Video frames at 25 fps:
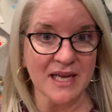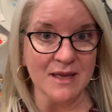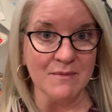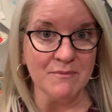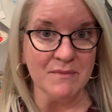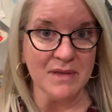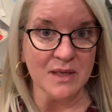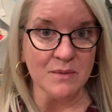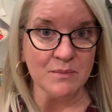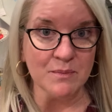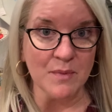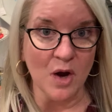in
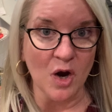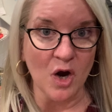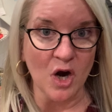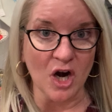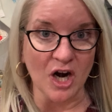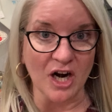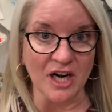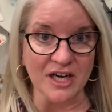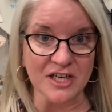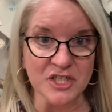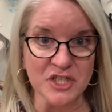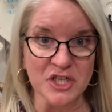
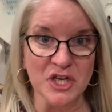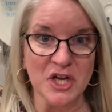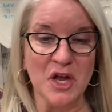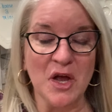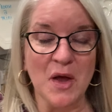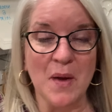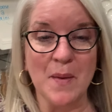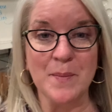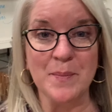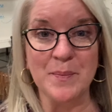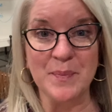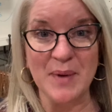mid-March,
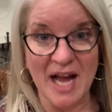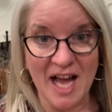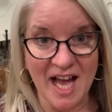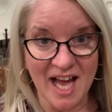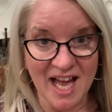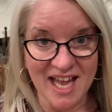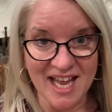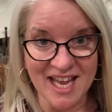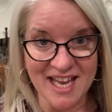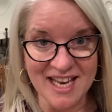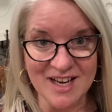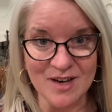
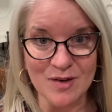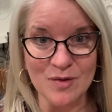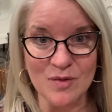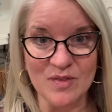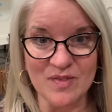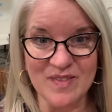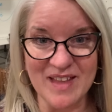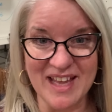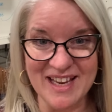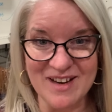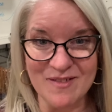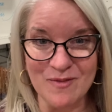but
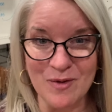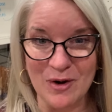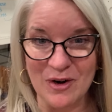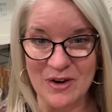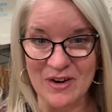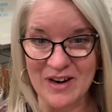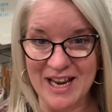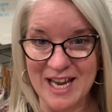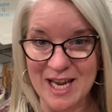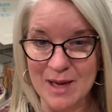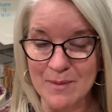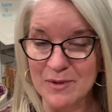they
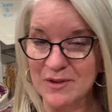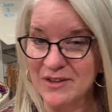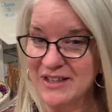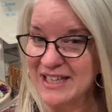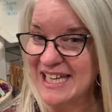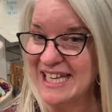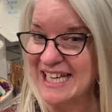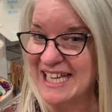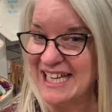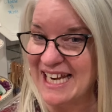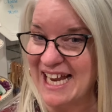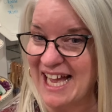were able to
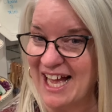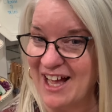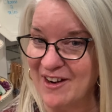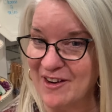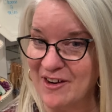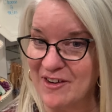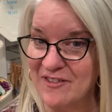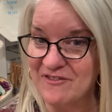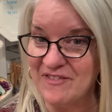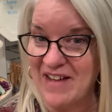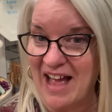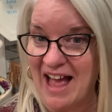get out
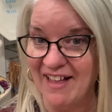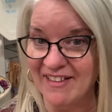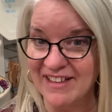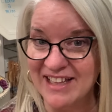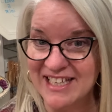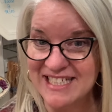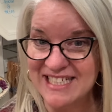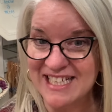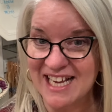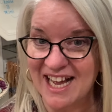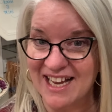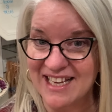our
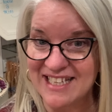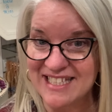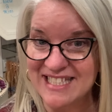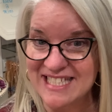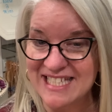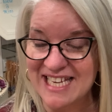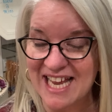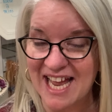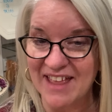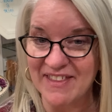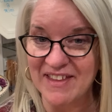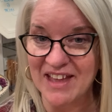Valentine's
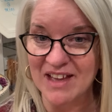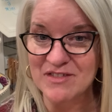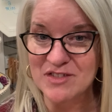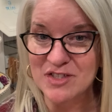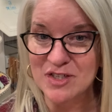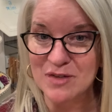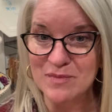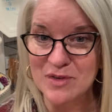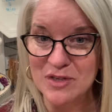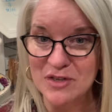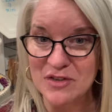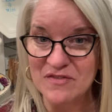Day. They have
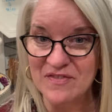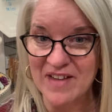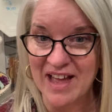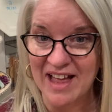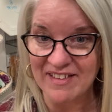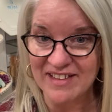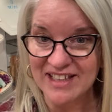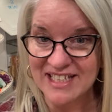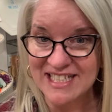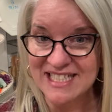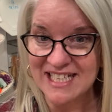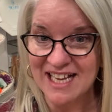some new
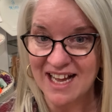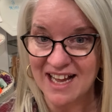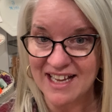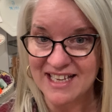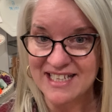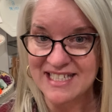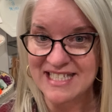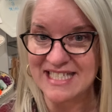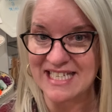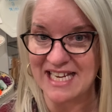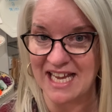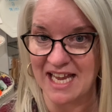
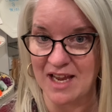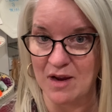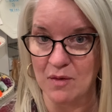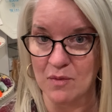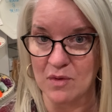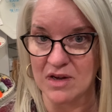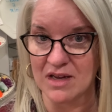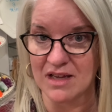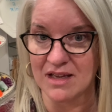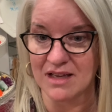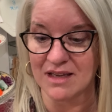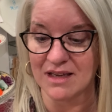Valentine's Day
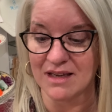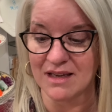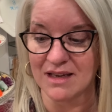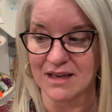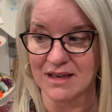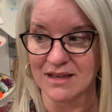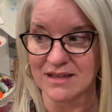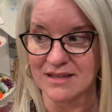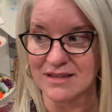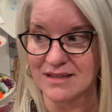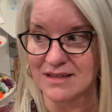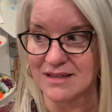
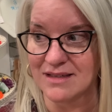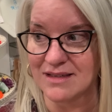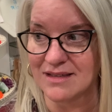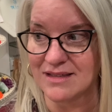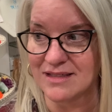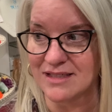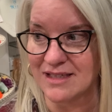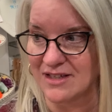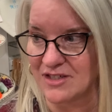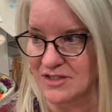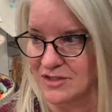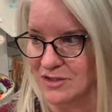
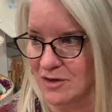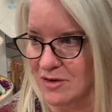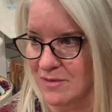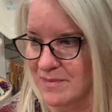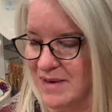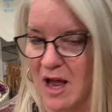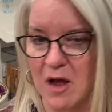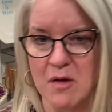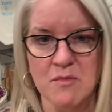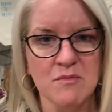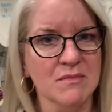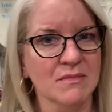ones. Should I show
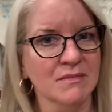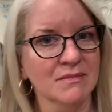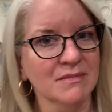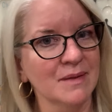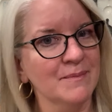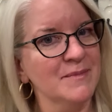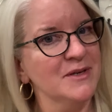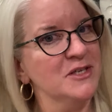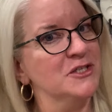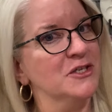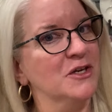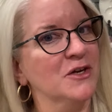them?
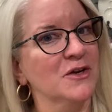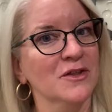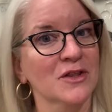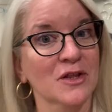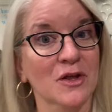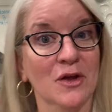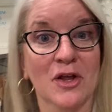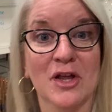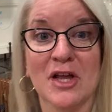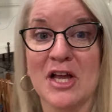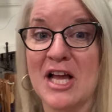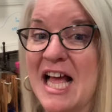Let me show you
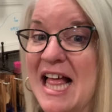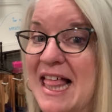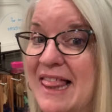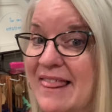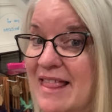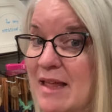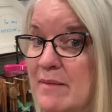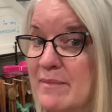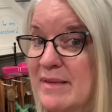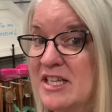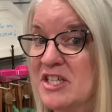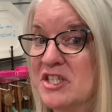the,
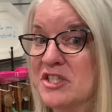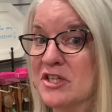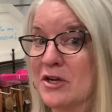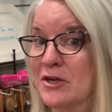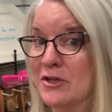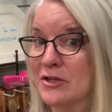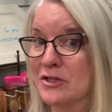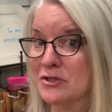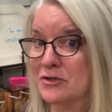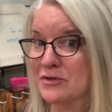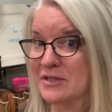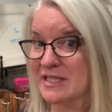let me show
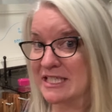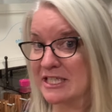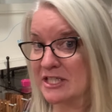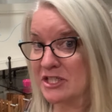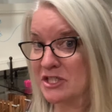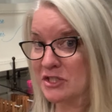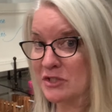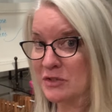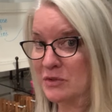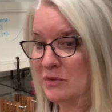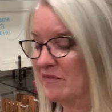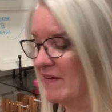you the
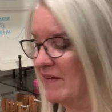traditional